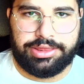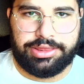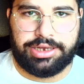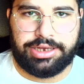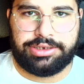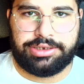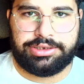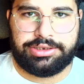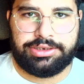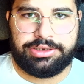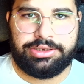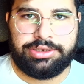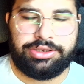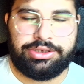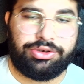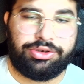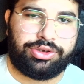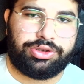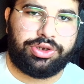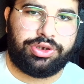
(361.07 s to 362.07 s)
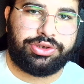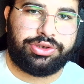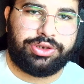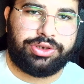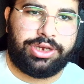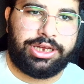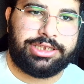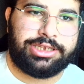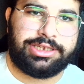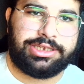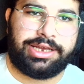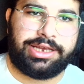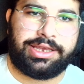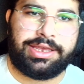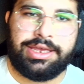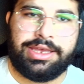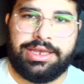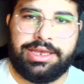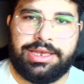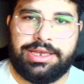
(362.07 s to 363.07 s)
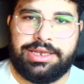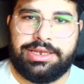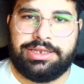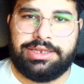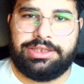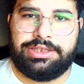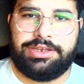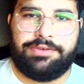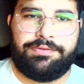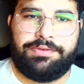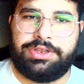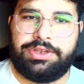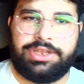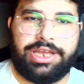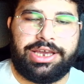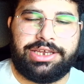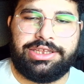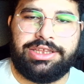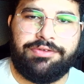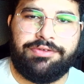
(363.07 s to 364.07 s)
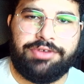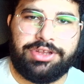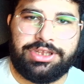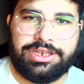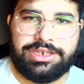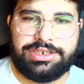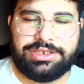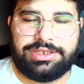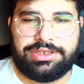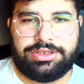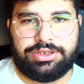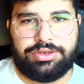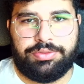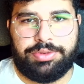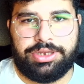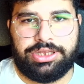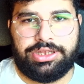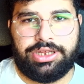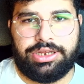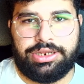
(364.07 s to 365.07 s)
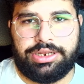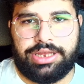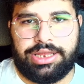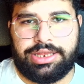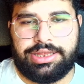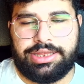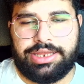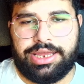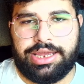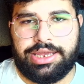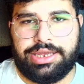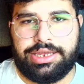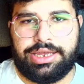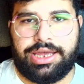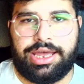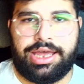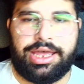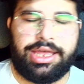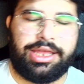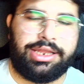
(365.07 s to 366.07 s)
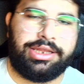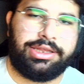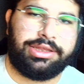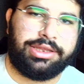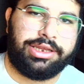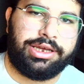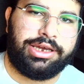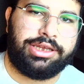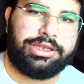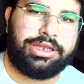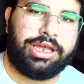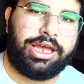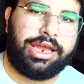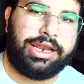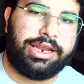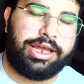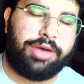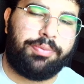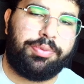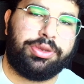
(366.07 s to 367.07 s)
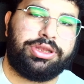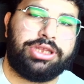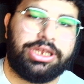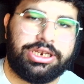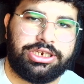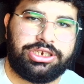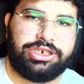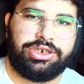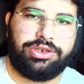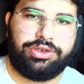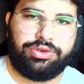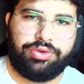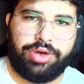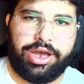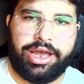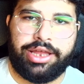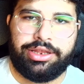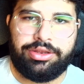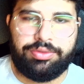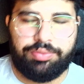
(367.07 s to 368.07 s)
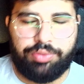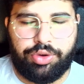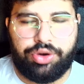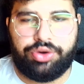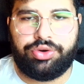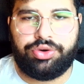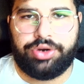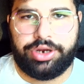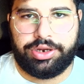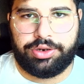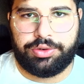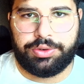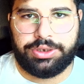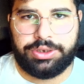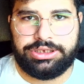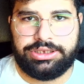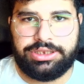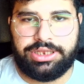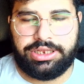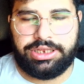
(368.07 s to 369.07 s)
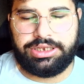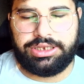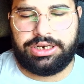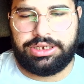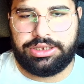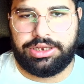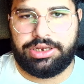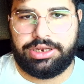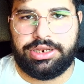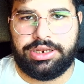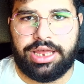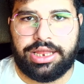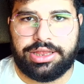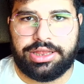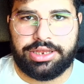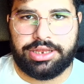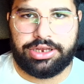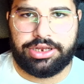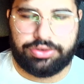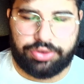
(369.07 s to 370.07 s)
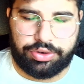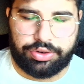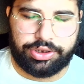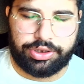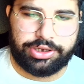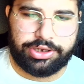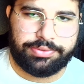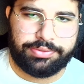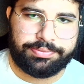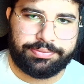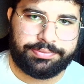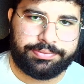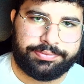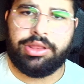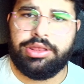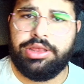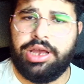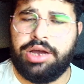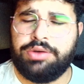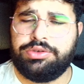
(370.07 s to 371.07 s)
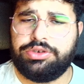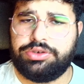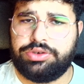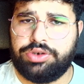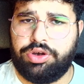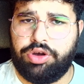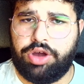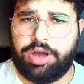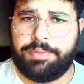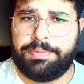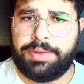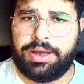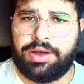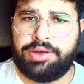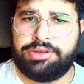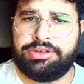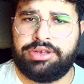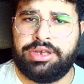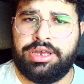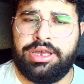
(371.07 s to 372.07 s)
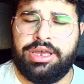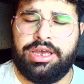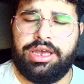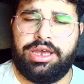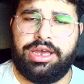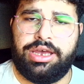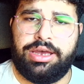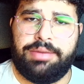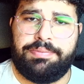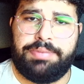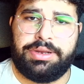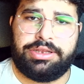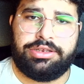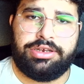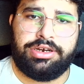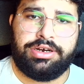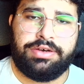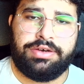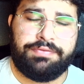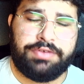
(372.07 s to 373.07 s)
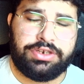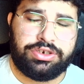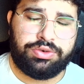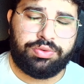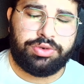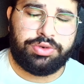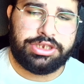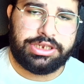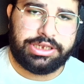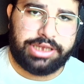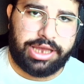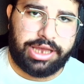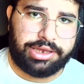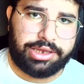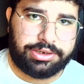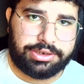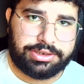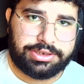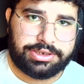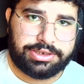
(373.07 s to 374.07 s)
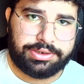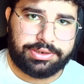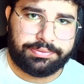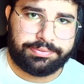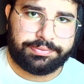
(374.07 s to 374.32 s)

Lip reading: night. So it also adds like different activities to be done at day and night, and a potential to add more quests that are done at night only. Now to talk about better visual guidance.